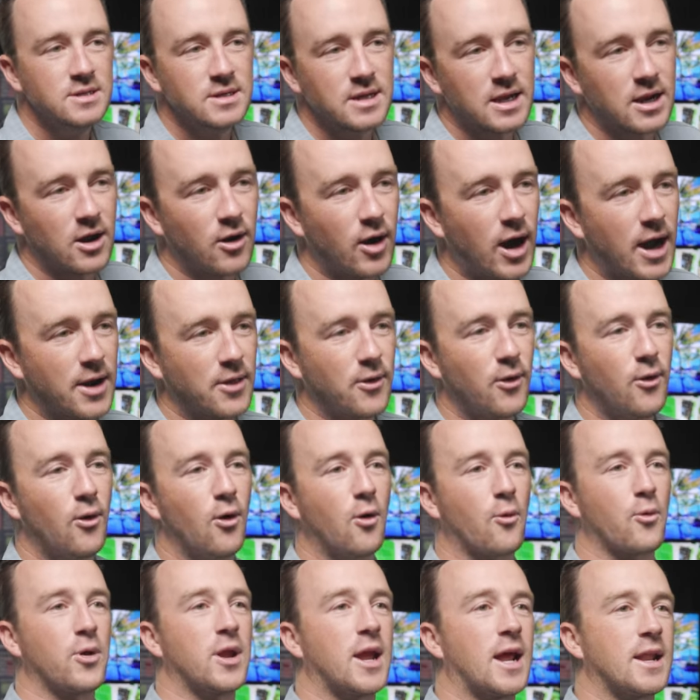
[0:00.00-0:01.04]
you know, on a
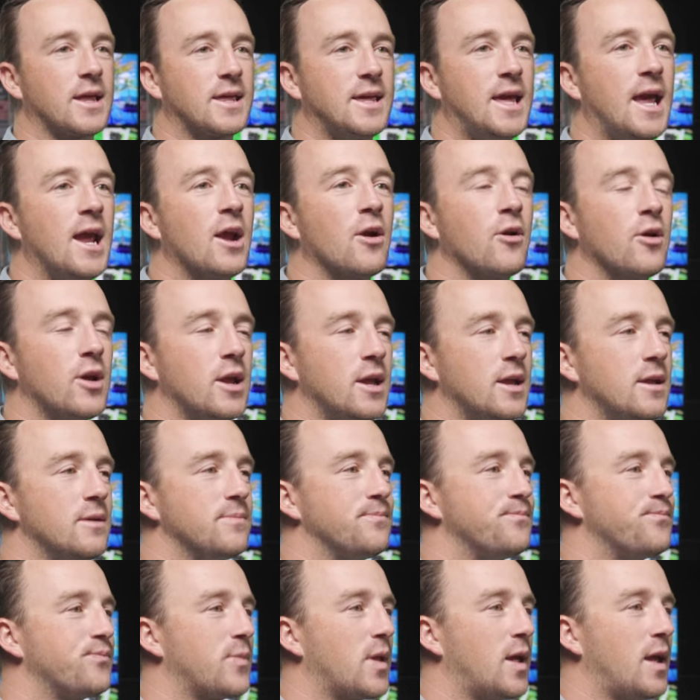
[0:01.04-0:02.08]
hole where you got to carry
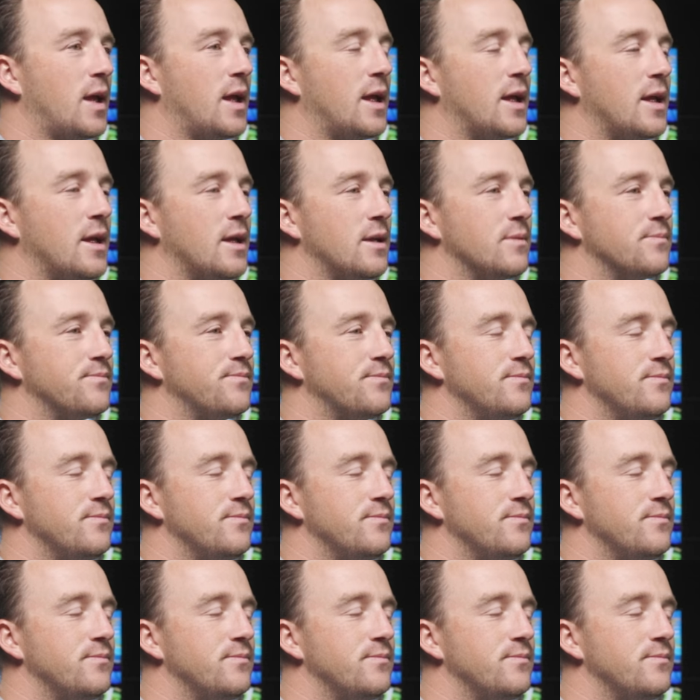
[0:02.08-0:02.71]
a,